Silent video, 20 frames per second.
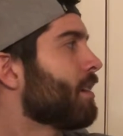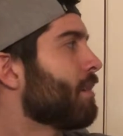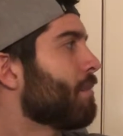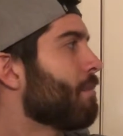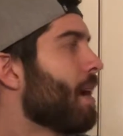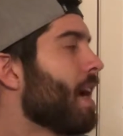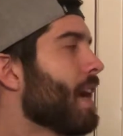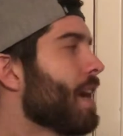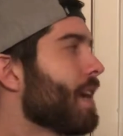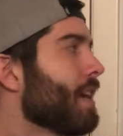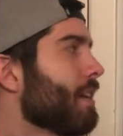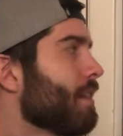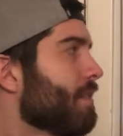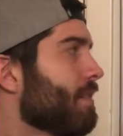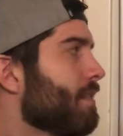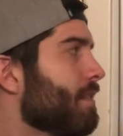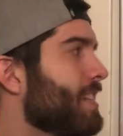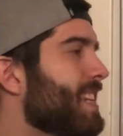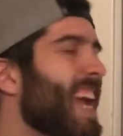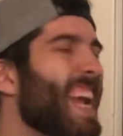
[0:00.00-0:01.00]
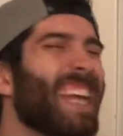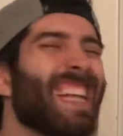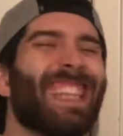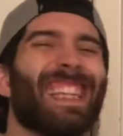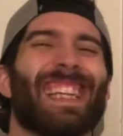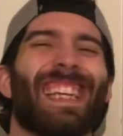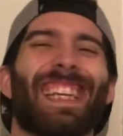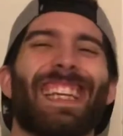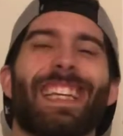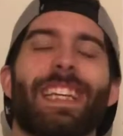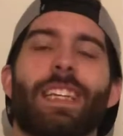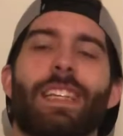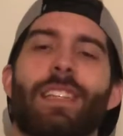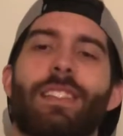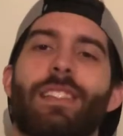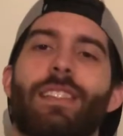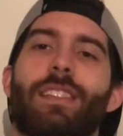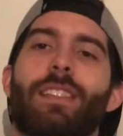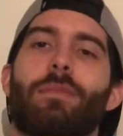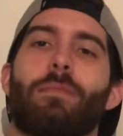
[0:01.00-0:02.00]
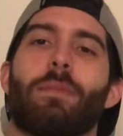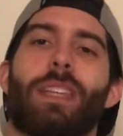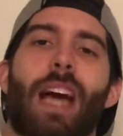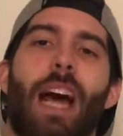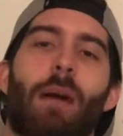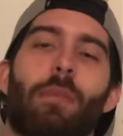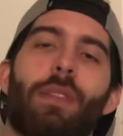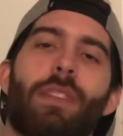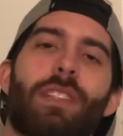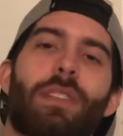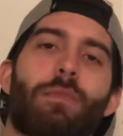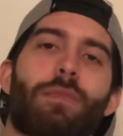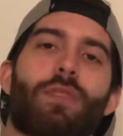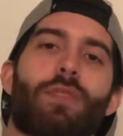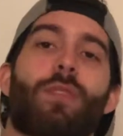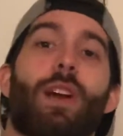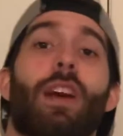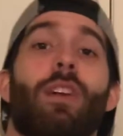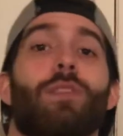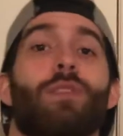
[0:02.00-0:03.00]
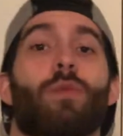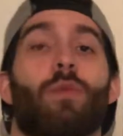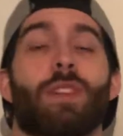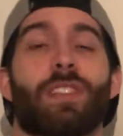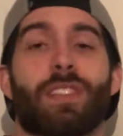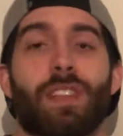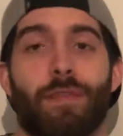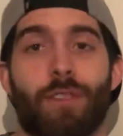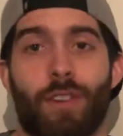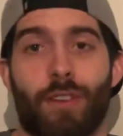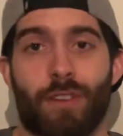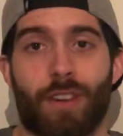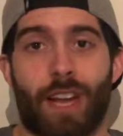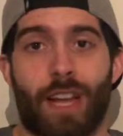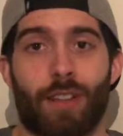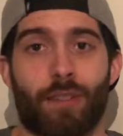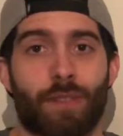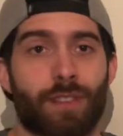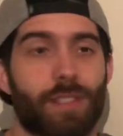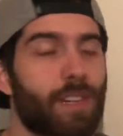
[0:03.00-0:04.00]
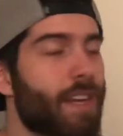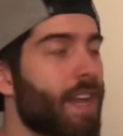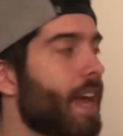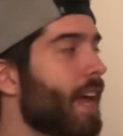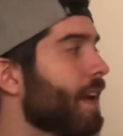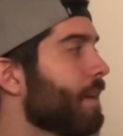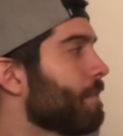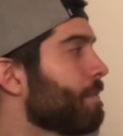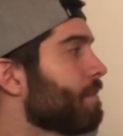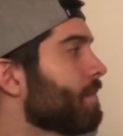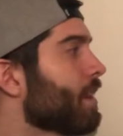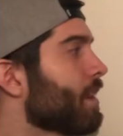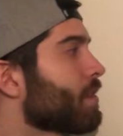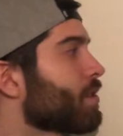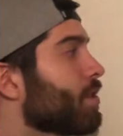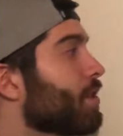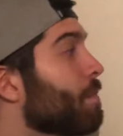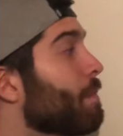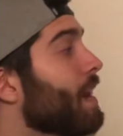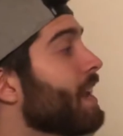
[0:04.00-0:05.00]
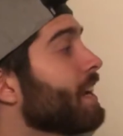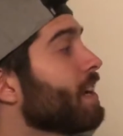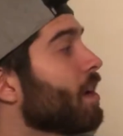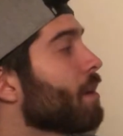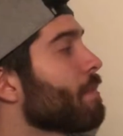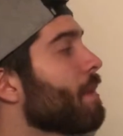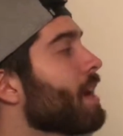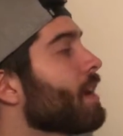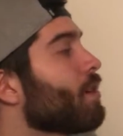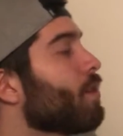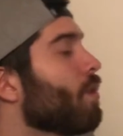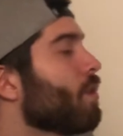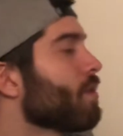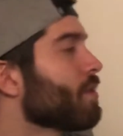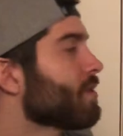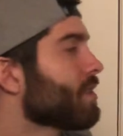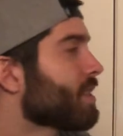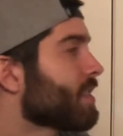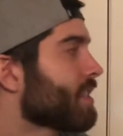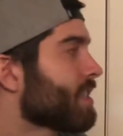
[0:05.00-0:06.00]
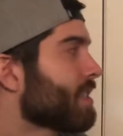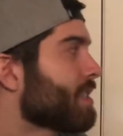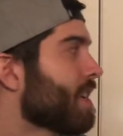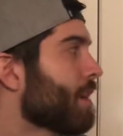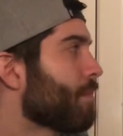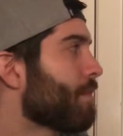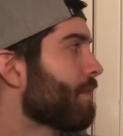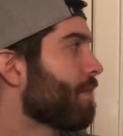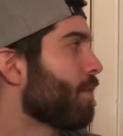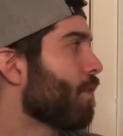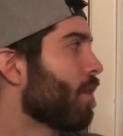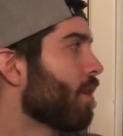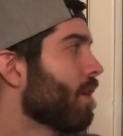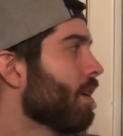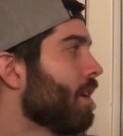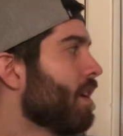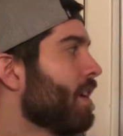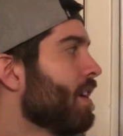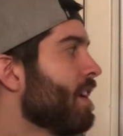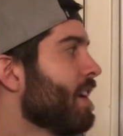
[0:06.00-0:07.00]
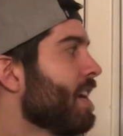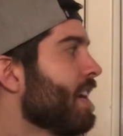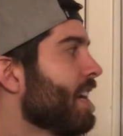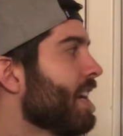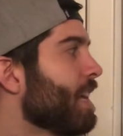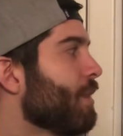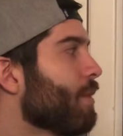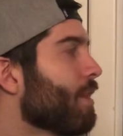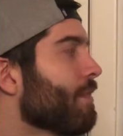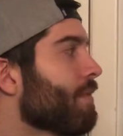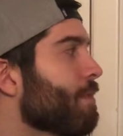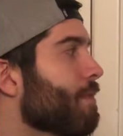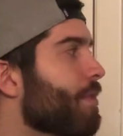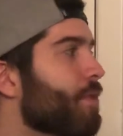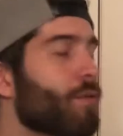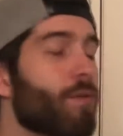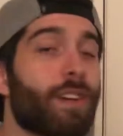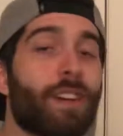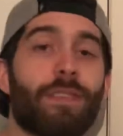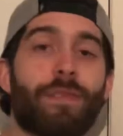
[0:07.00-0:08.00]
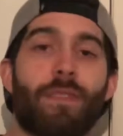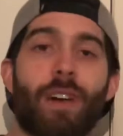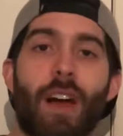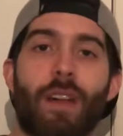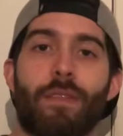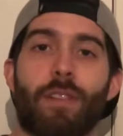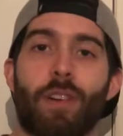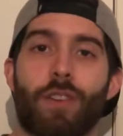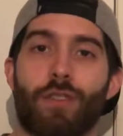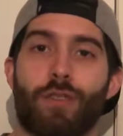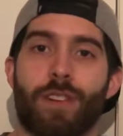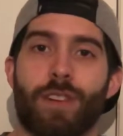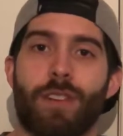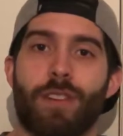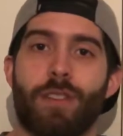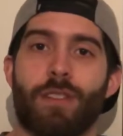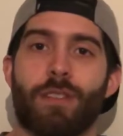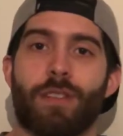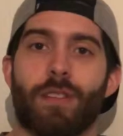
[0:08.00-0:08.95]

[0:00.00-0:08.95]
My daily metabolism is around 2,700 calories a day. So depending on my goals, as I said before, anywhere from 300 to 500